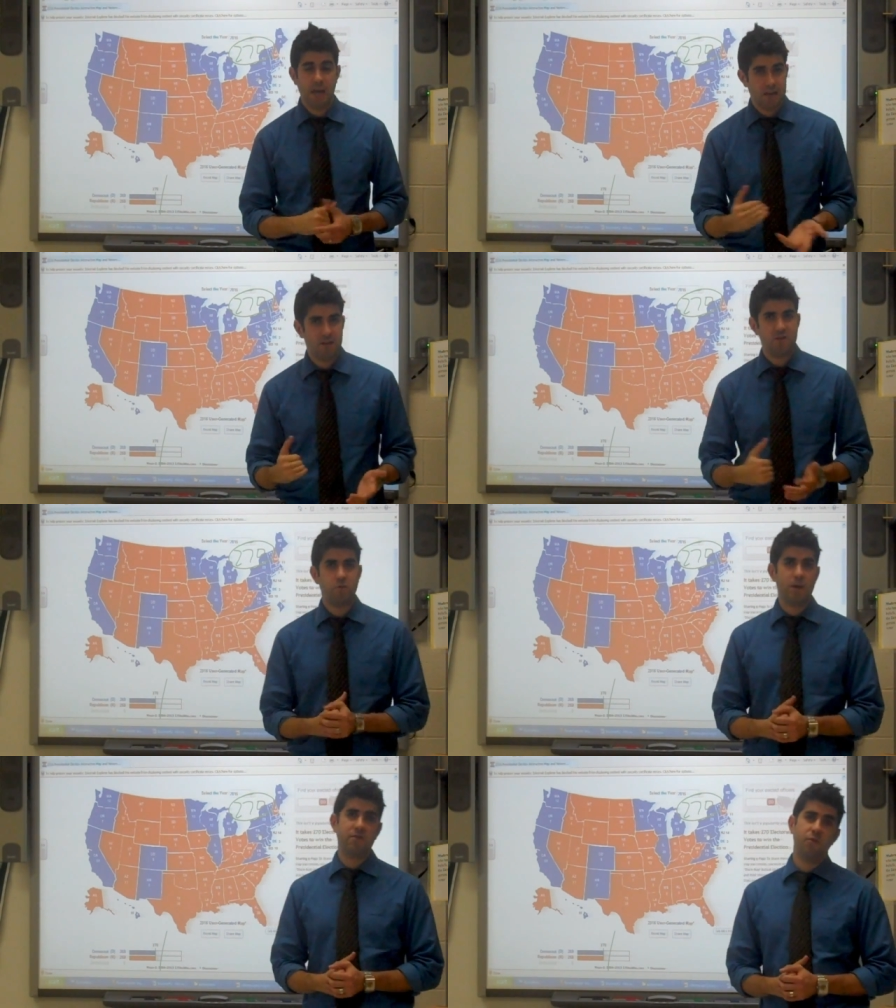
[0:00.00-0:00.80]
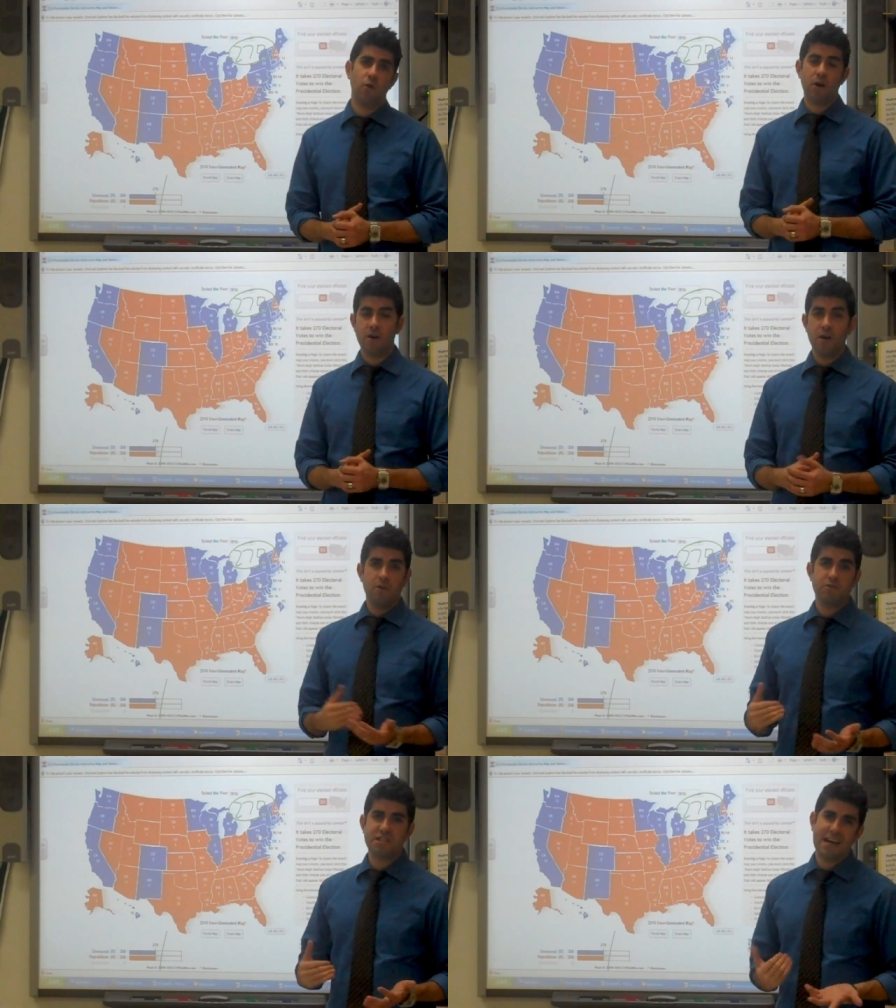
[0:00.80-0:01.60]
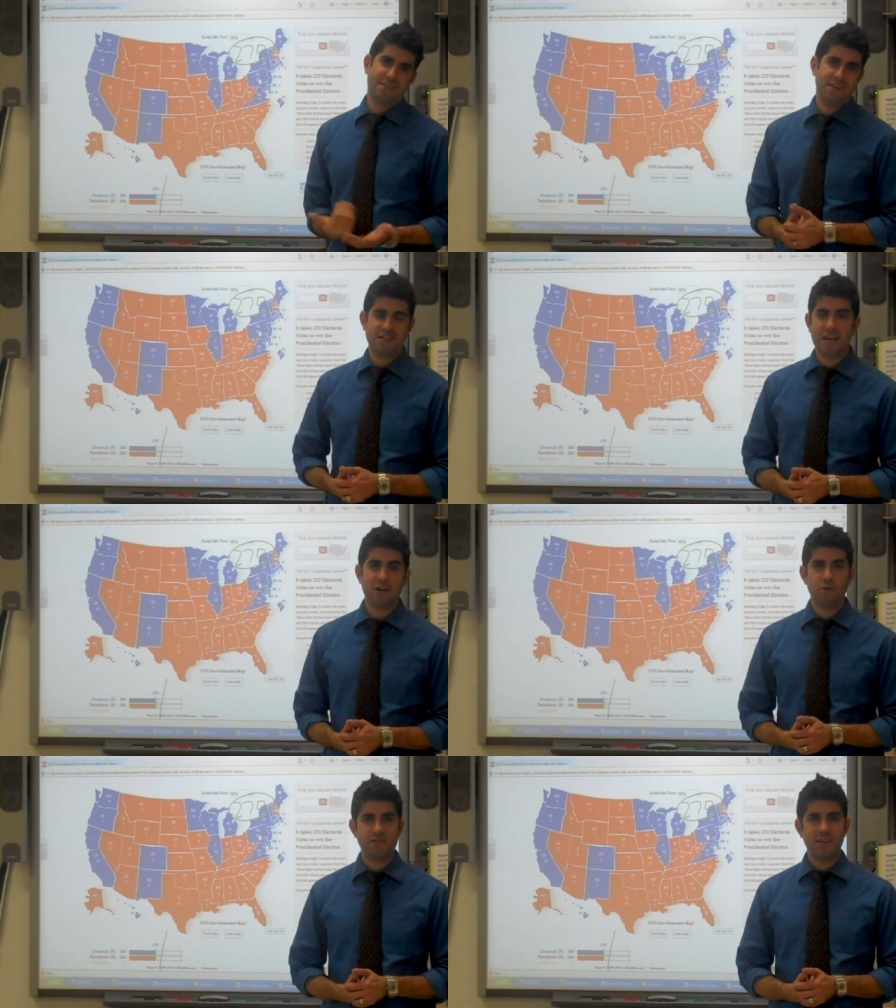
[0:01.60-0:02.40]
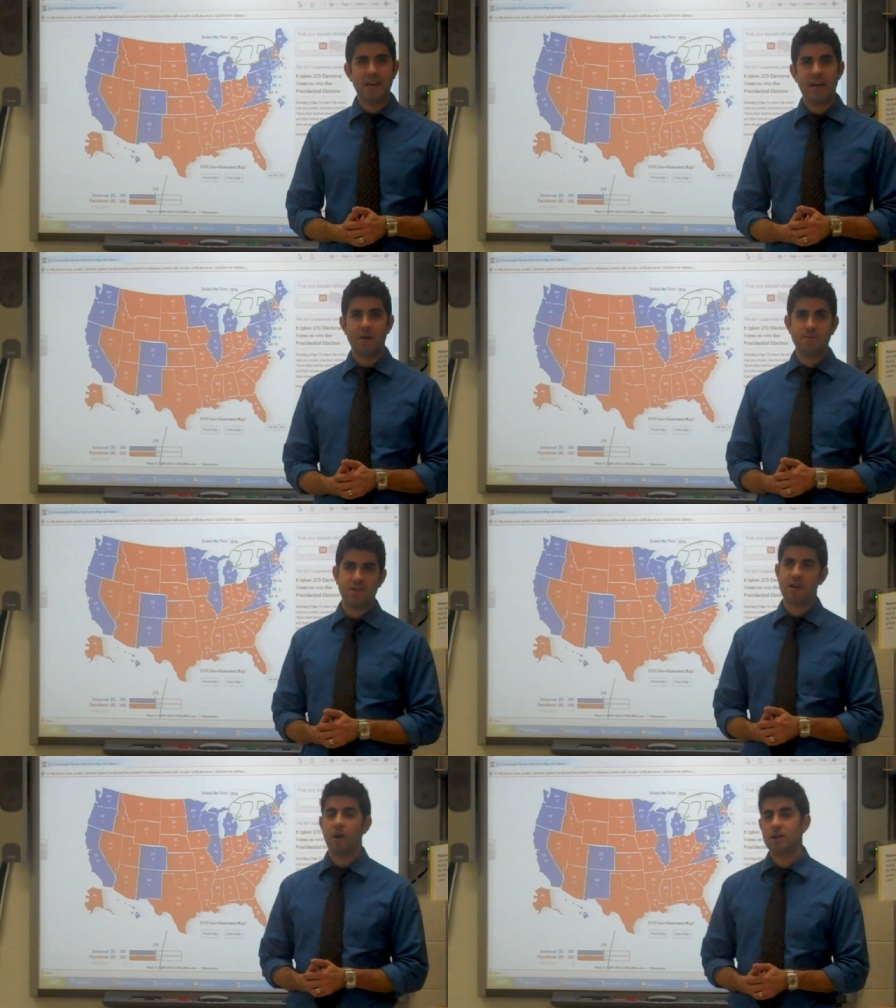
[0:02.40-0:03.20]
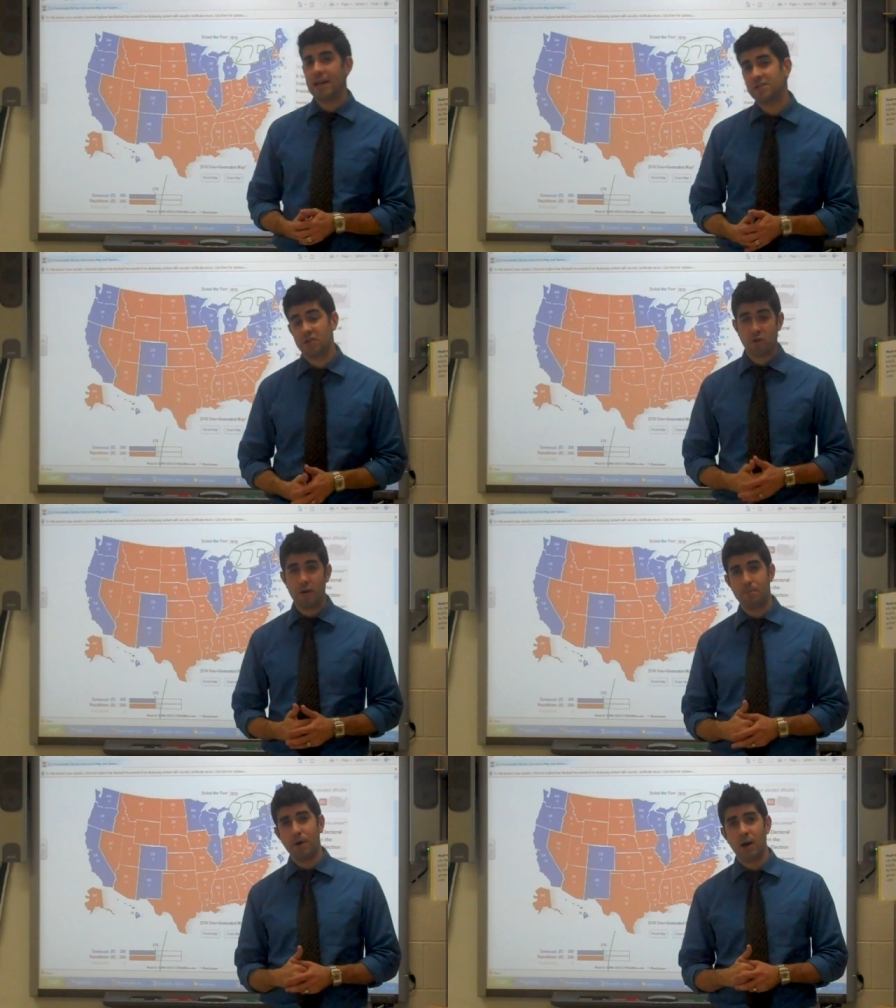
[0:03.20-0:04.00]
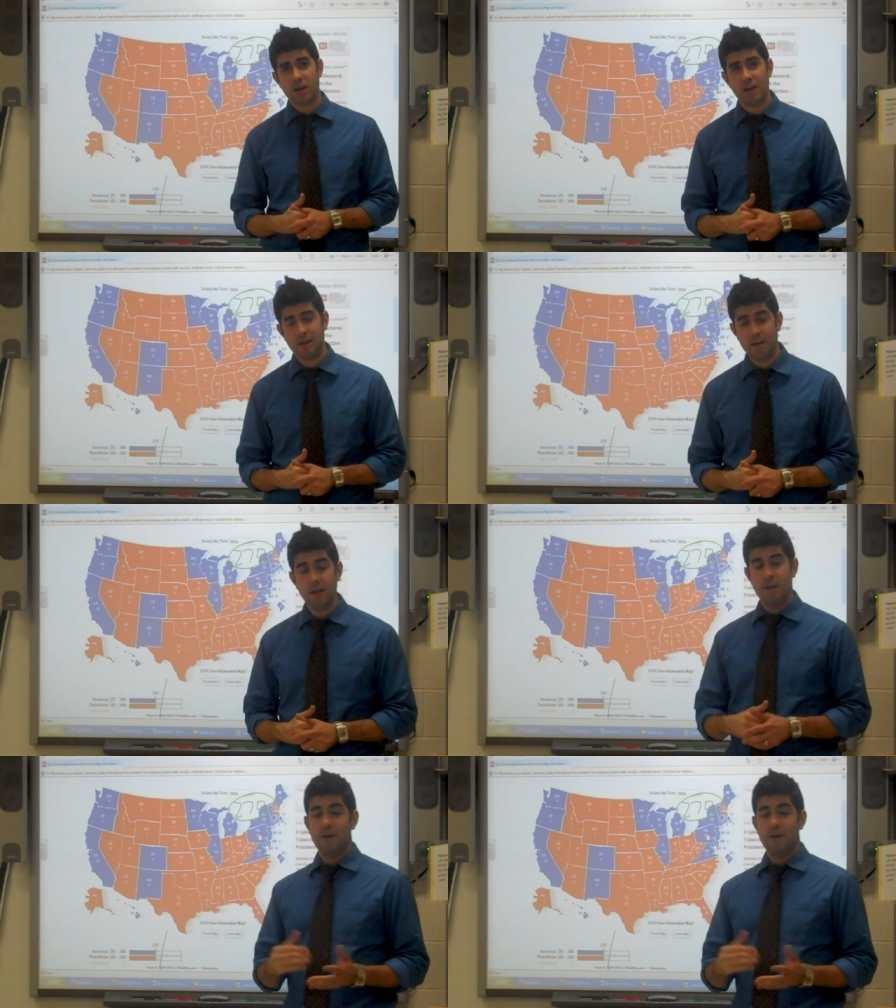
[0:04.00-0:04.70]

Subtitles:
1824, Jackson and John Quincy Adams, they call that the corrupt bargain.